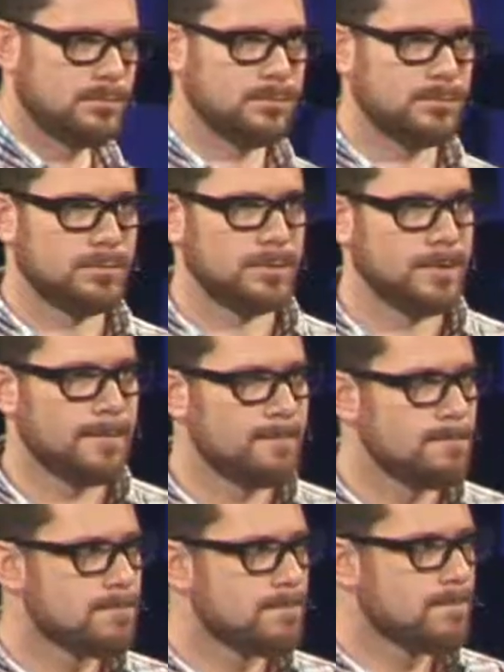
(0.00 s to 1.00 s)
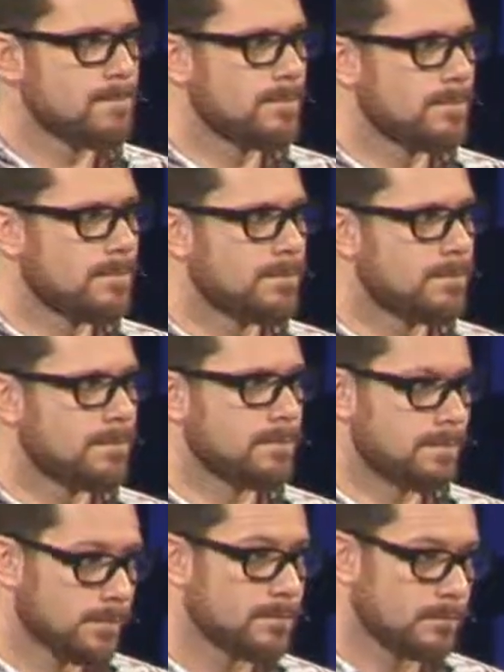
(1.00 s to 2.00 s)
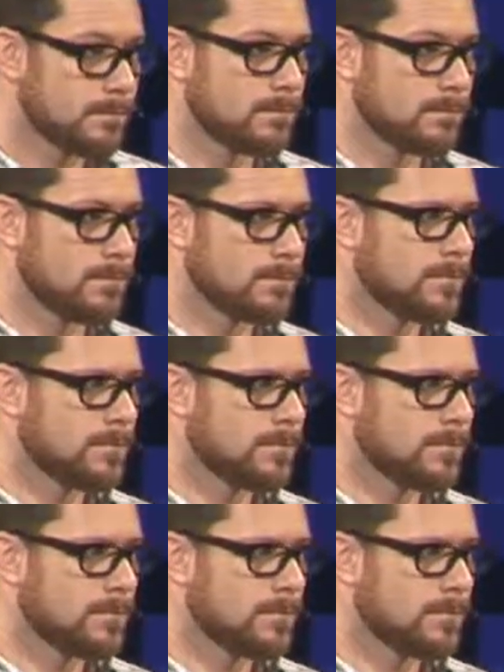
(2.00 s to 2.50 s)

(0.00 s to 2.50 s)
Nobody speaks.